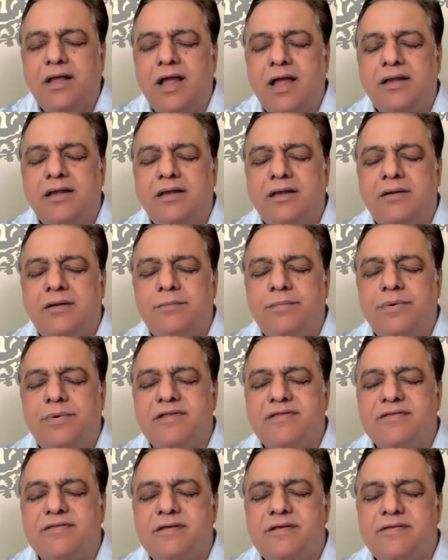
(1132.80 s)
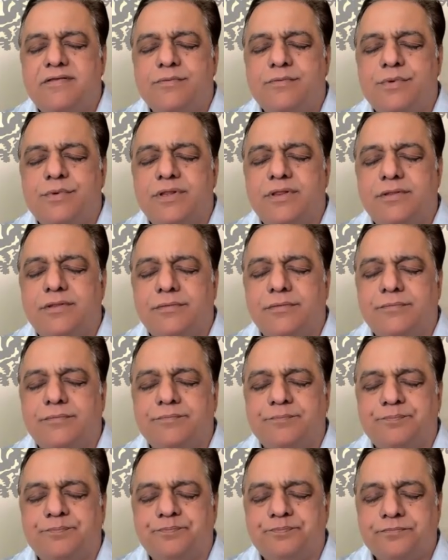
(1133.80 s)
Kindly bless us with
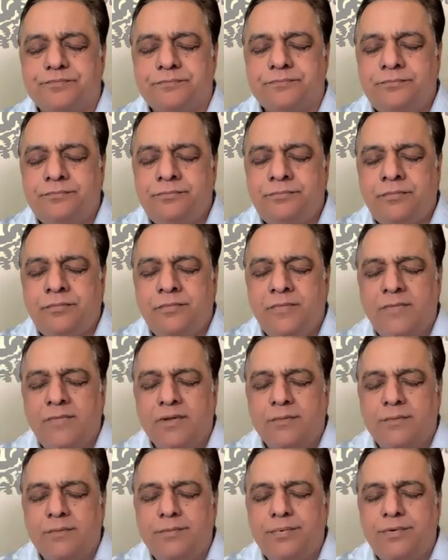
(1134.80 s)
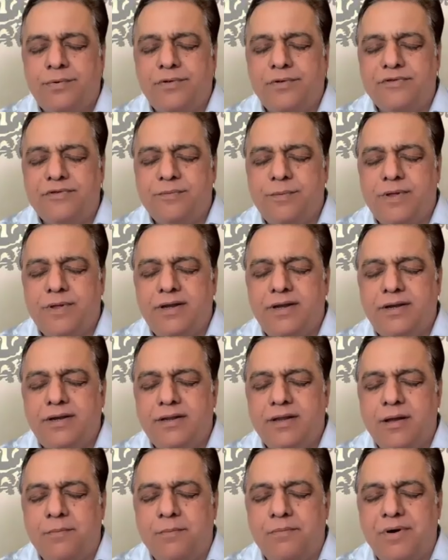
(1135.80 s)

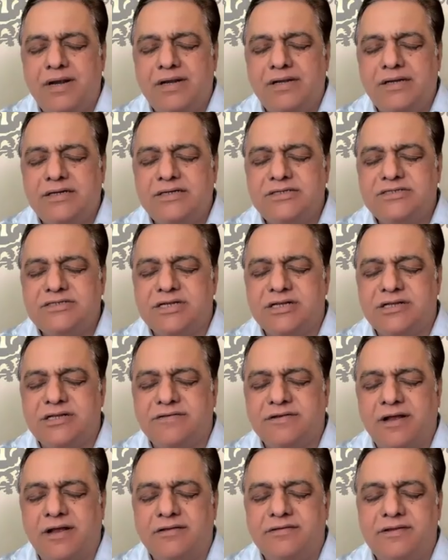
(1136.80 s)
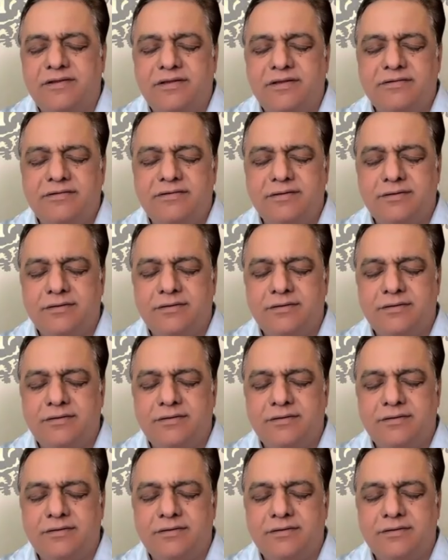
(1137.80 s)
prosperity, abundance, and success.